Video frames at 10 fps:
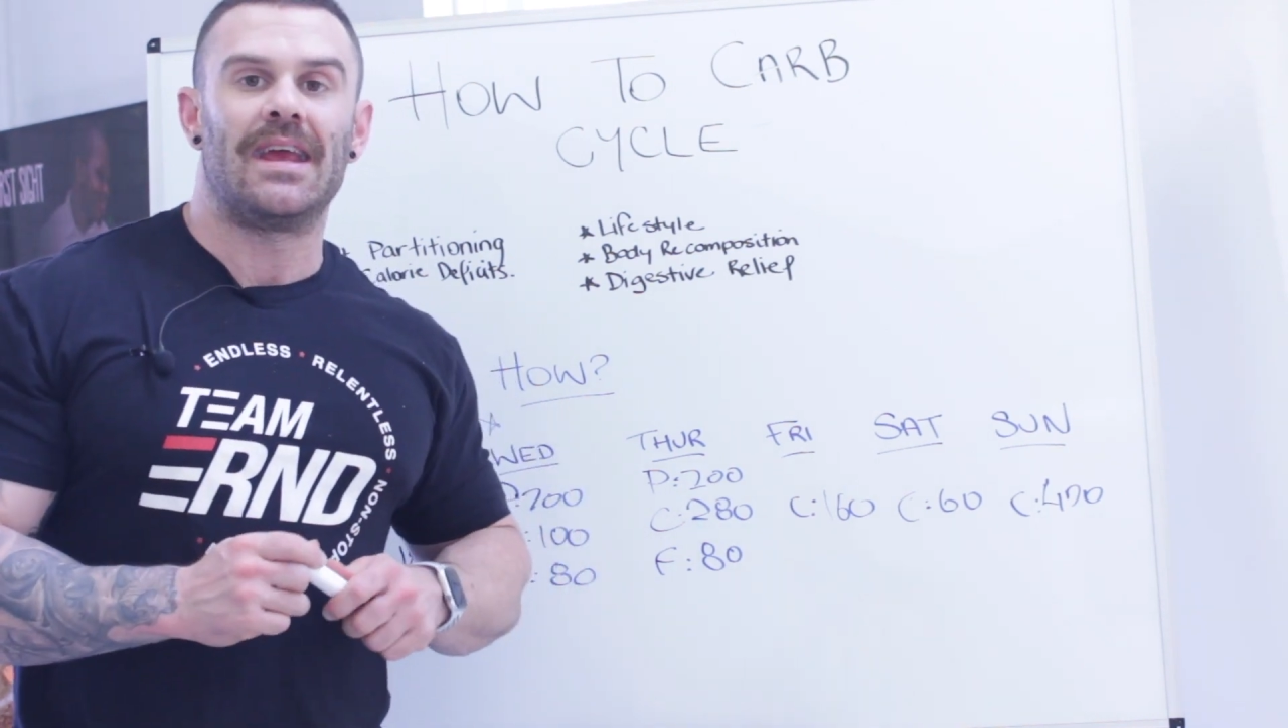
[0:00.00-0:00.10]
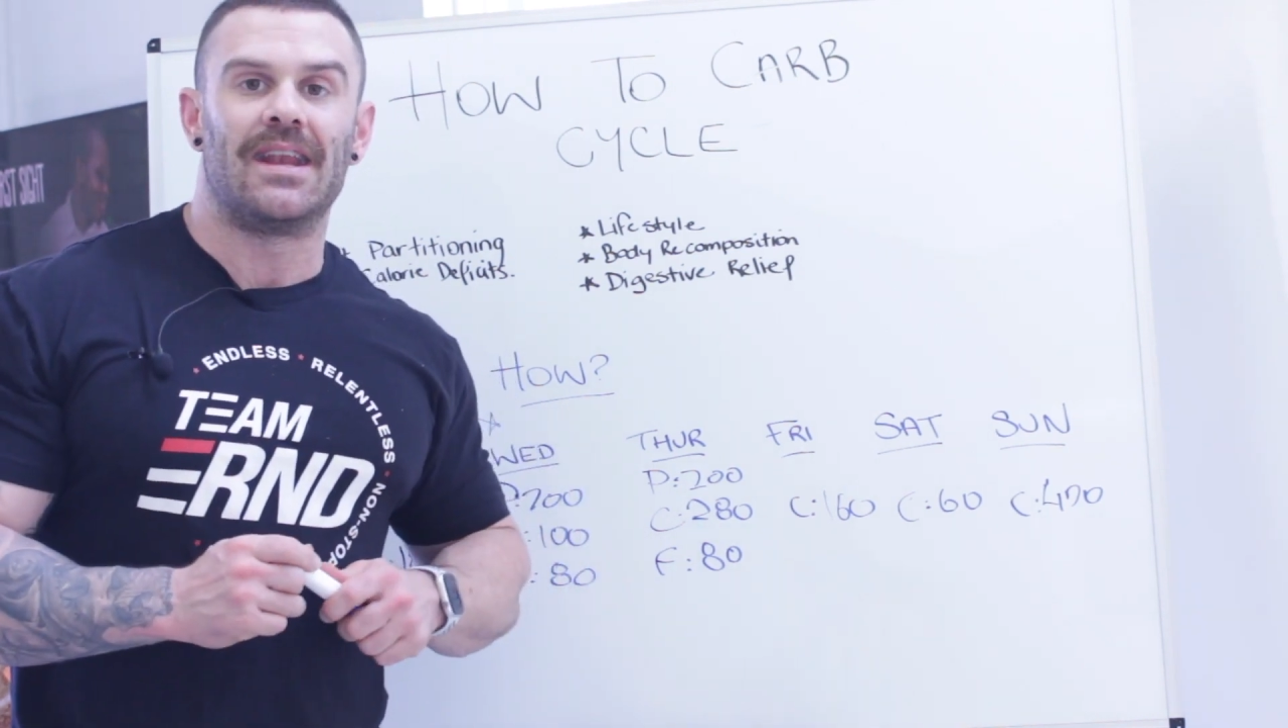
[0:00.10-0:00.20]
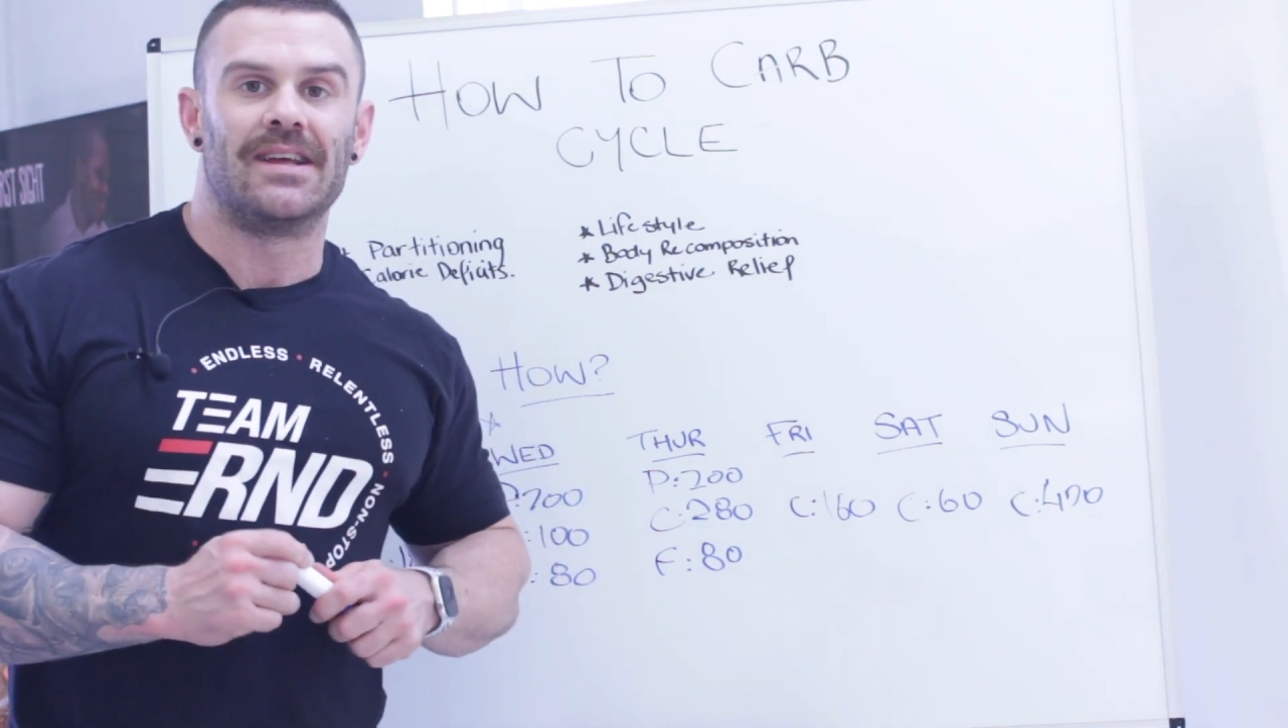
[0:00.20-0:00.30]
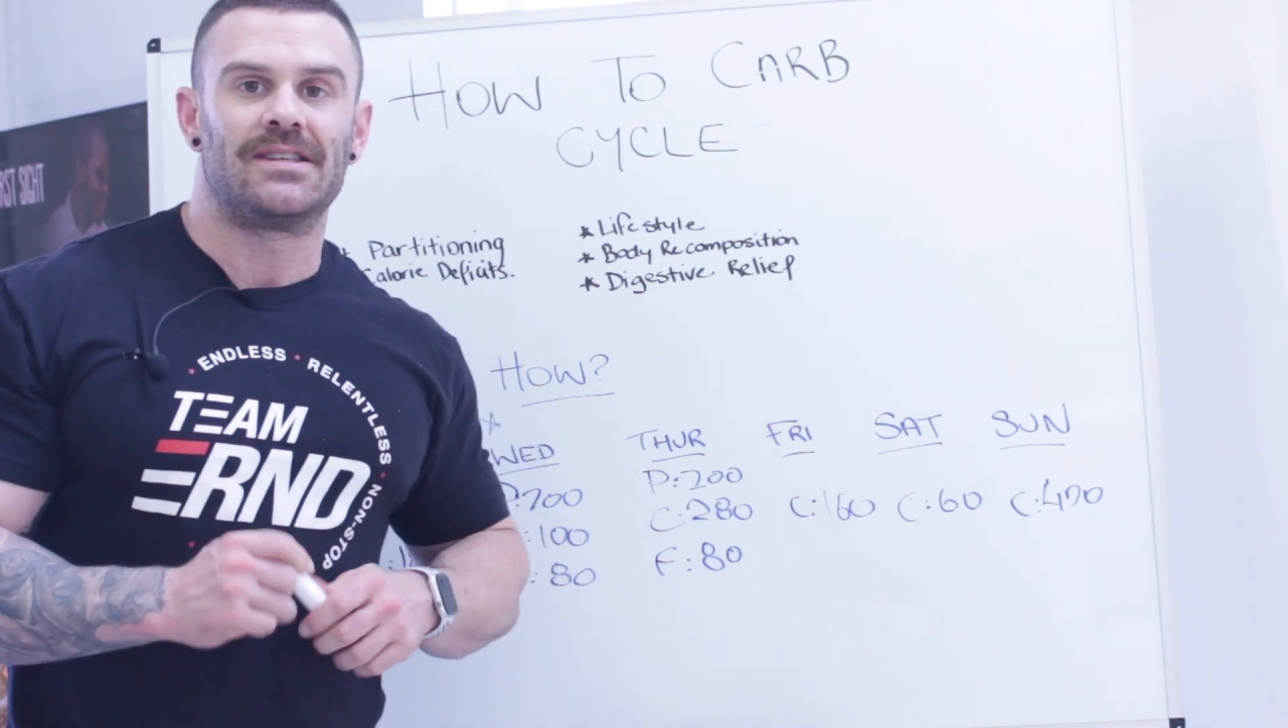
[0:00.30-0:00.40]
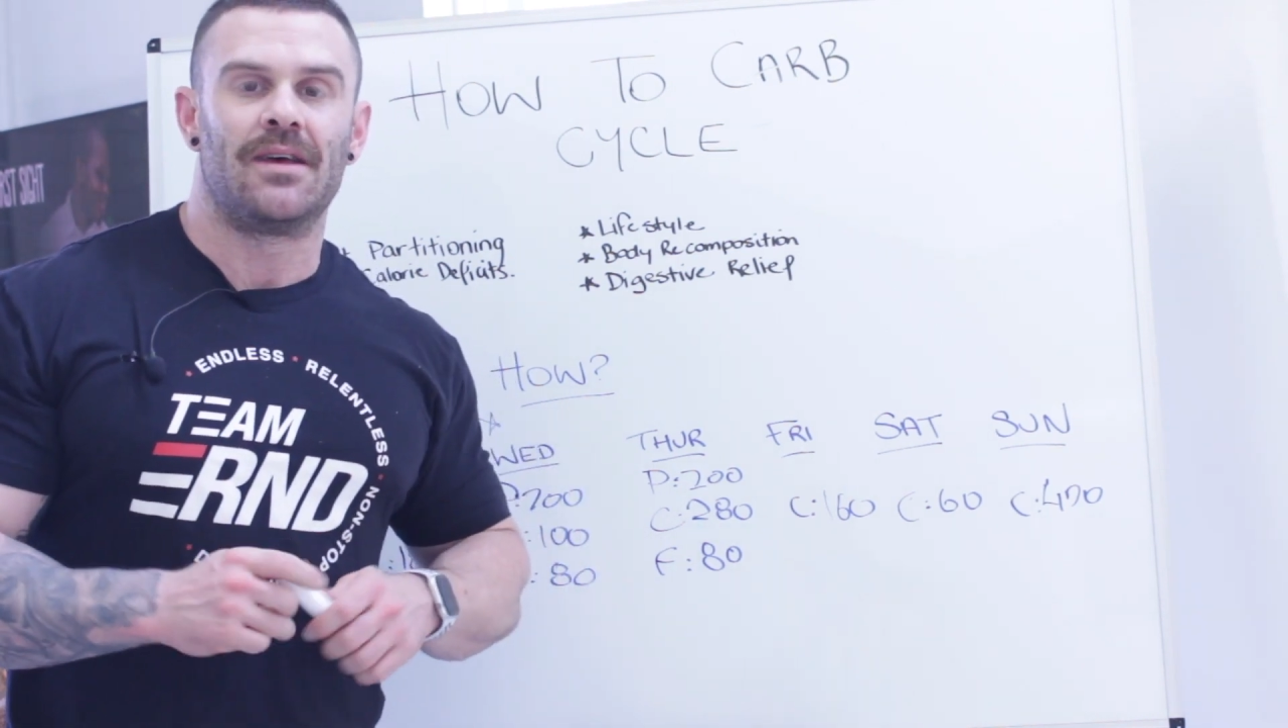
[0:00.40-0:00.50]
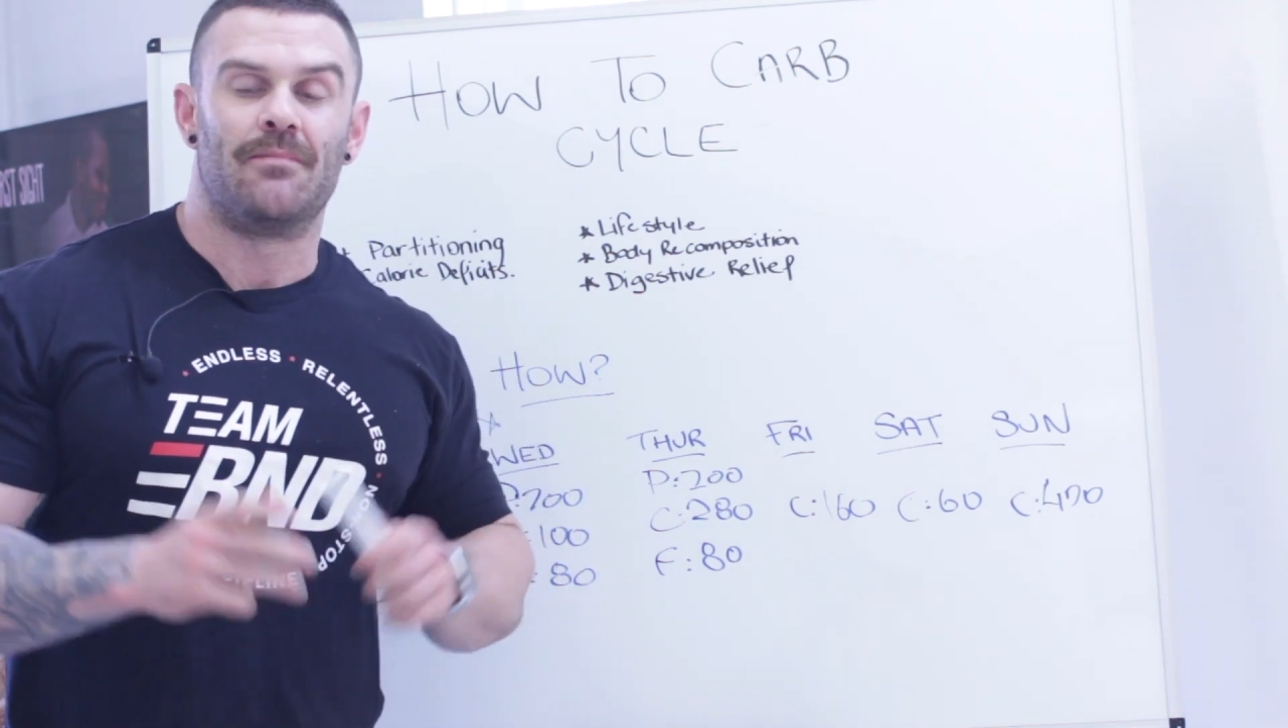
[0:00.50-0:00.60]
in it.